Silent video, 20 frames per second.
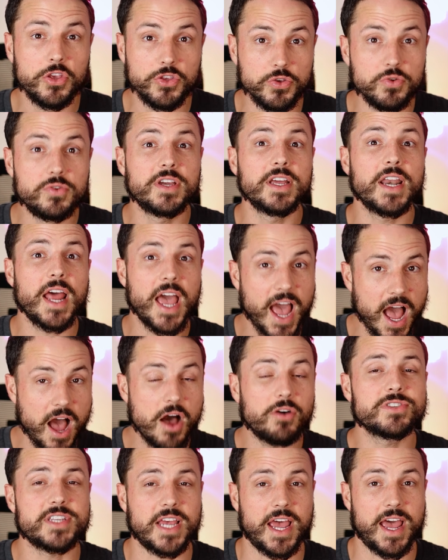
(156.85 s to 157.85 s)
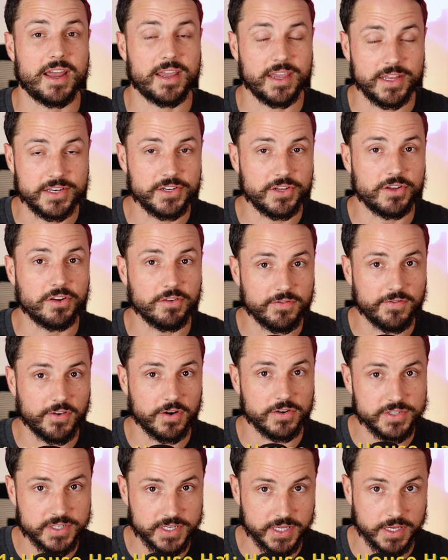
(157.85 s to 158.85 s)
You could house hack into your
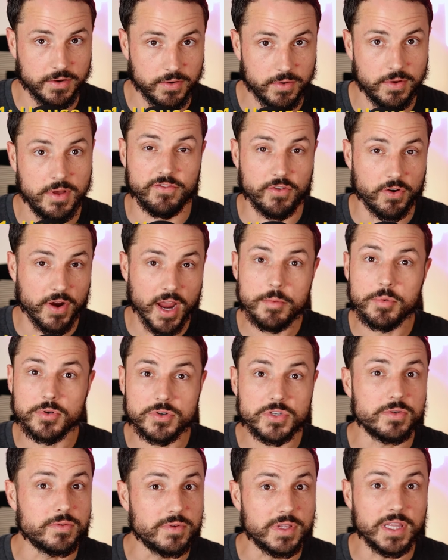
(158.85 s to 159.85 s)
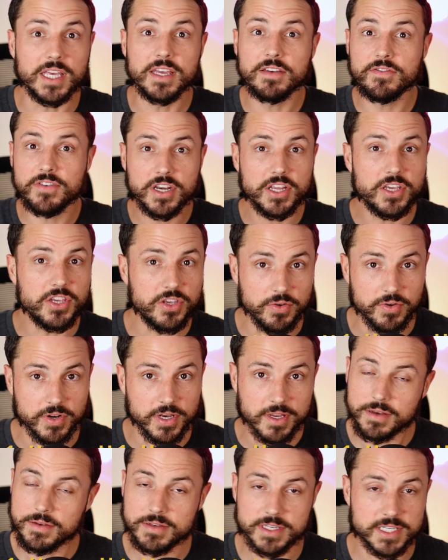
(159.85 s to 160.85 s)
first deal. If you're able to live in a
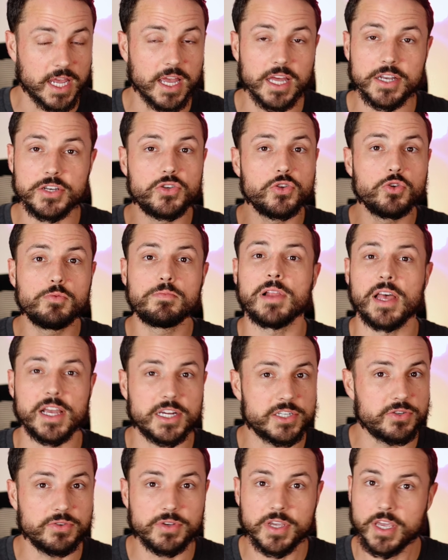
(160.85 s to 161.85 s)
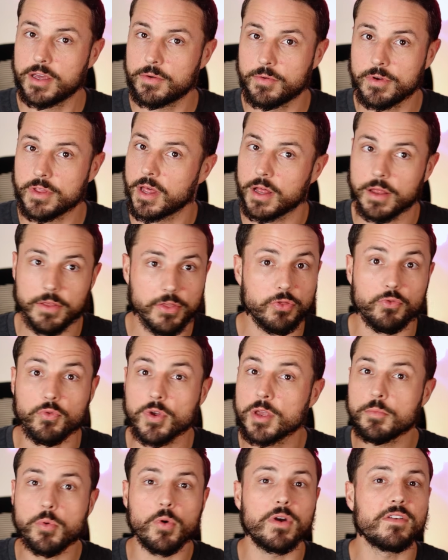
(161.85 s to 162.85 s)
unit, say a duplex you get with a
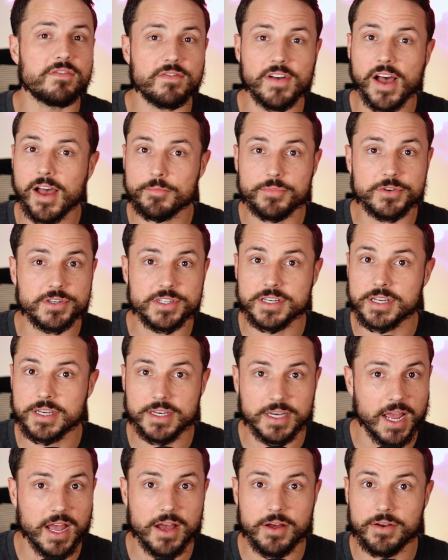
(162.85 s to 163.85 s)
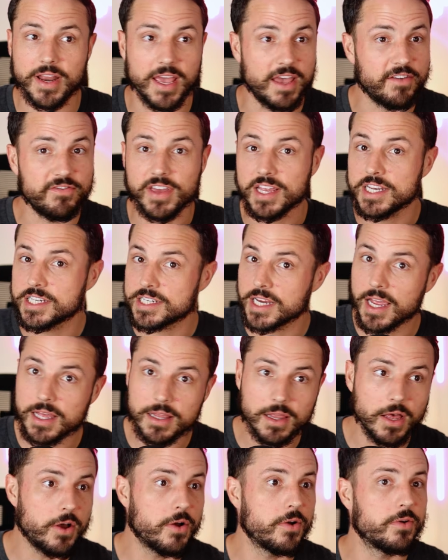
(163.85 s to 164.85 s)
3.5% down
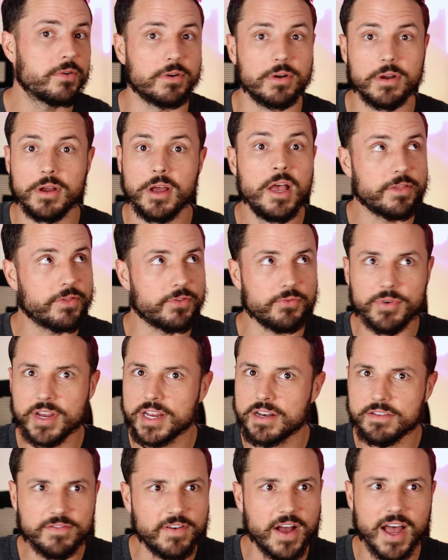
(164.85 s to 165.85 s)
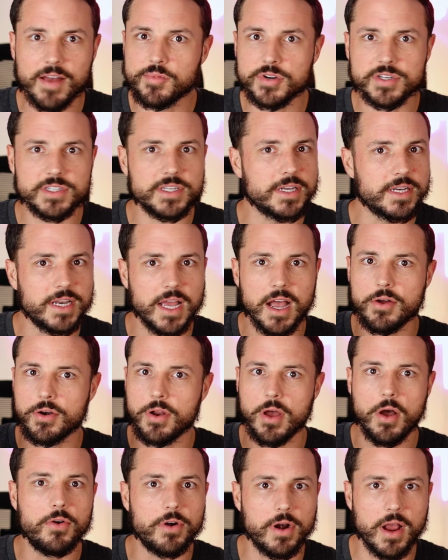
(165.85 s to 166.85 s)
FHA loan or 3 to 5%
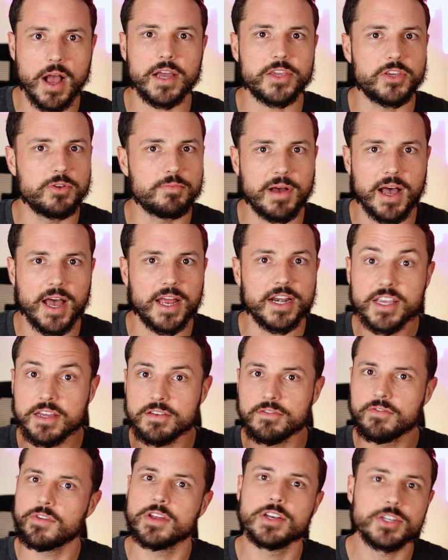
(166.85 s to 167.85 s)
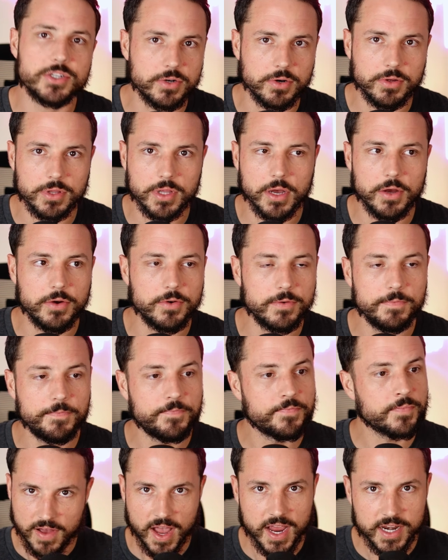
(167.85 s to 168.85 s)
down owner occupied conventional
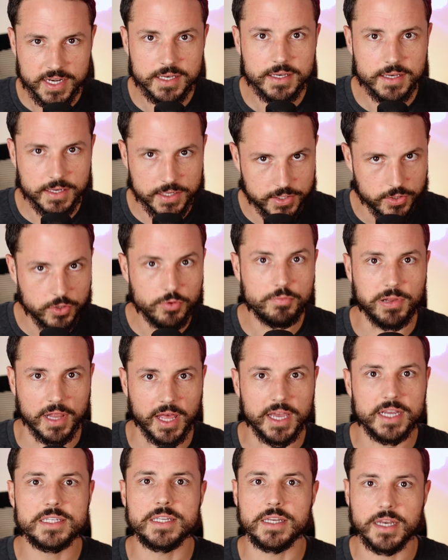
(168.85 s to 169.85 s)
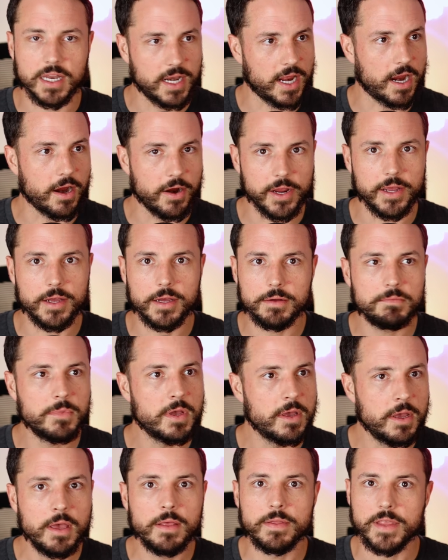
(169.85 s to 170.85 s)
loan, find a duplex in an area
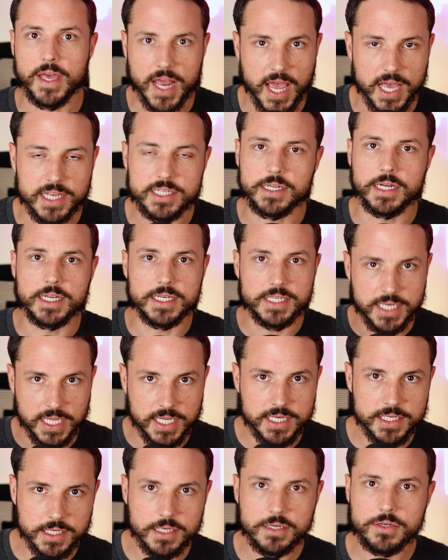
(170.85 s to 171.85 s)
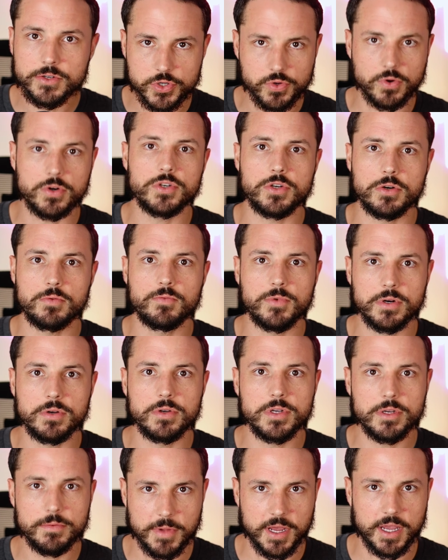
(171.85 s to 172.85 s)
that has a decent short-term
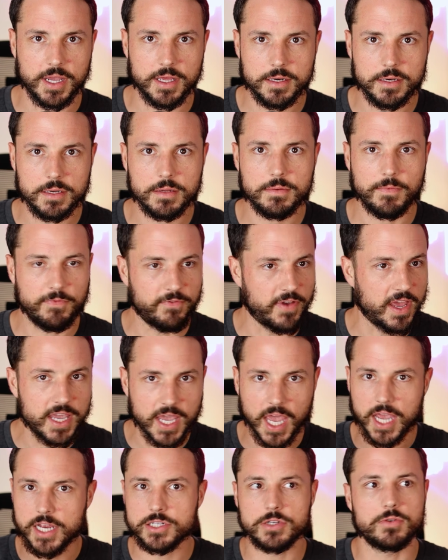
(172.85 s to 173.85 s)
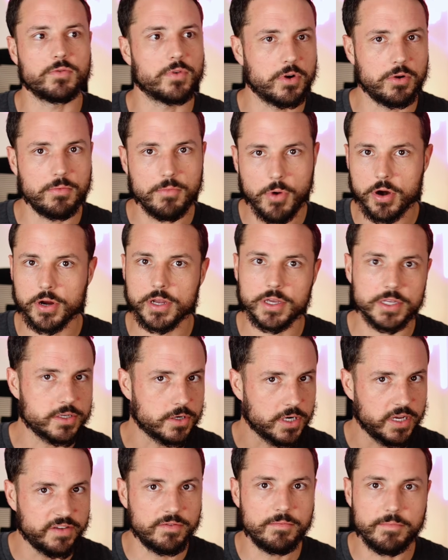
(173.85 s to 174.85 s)
rental demand. Vacation rental
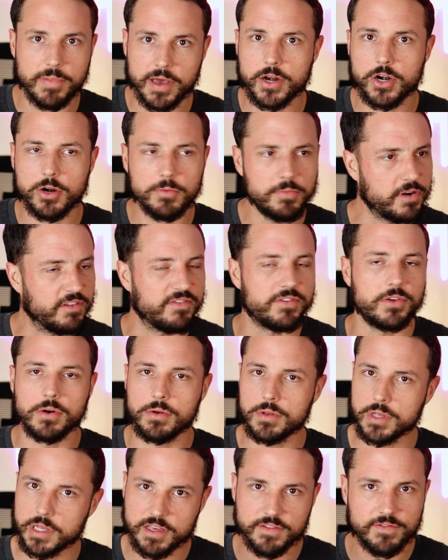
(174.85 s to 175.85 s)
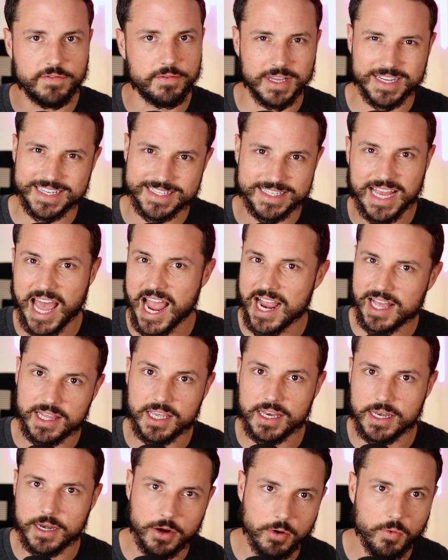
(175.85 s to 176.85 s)
markets are even better, but if you don't live
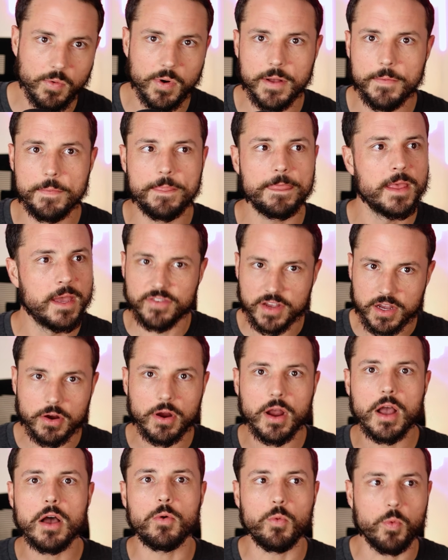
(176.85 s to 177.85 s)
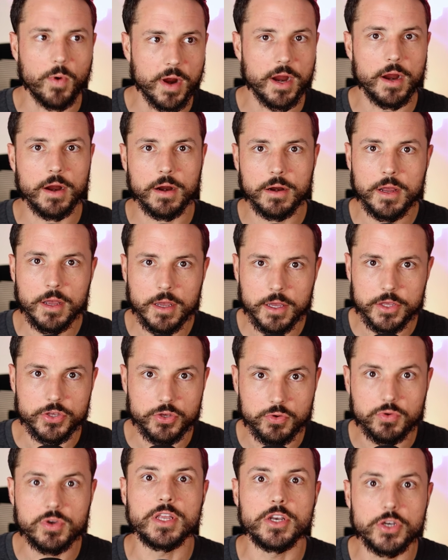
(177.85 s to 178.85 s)
exactly near one, figure out where
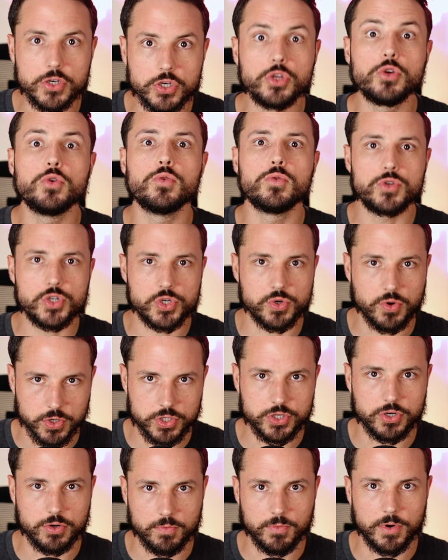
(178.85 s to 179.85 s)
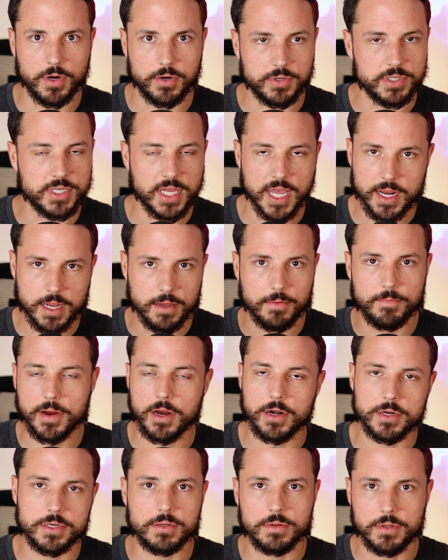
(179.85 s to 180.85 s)
you can do short-term rentals at
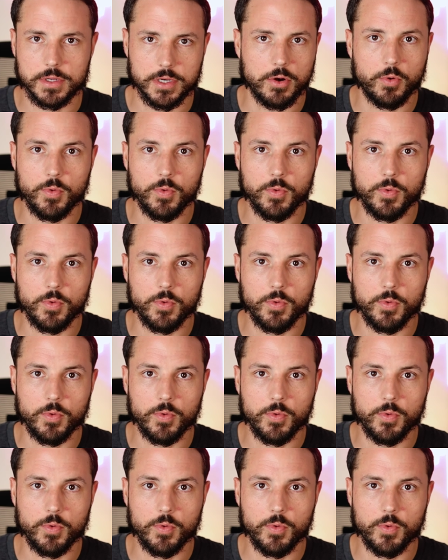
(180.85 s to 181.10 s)
compared to,